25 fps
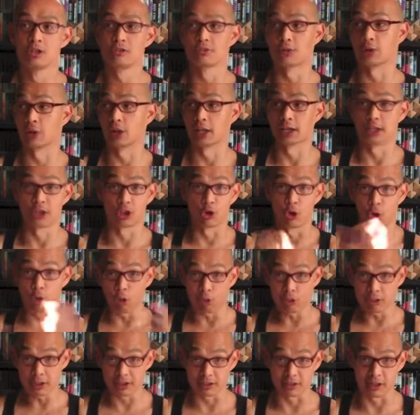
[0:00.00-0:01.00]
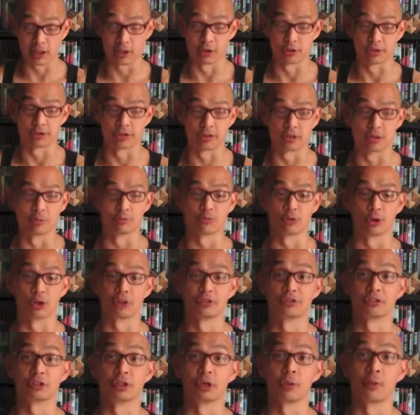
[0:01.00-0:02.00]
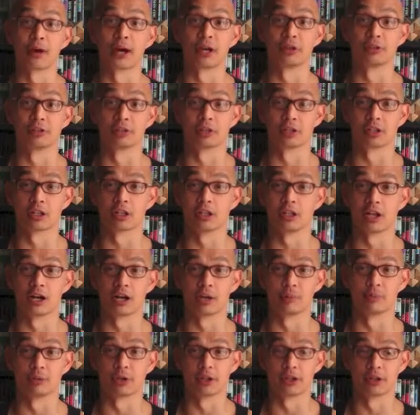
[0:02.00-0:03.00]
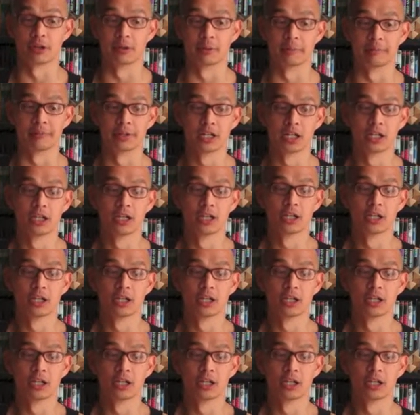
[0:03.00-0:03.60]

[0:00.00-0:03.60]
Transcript: for like the whole entire team for us to go out and climb with them.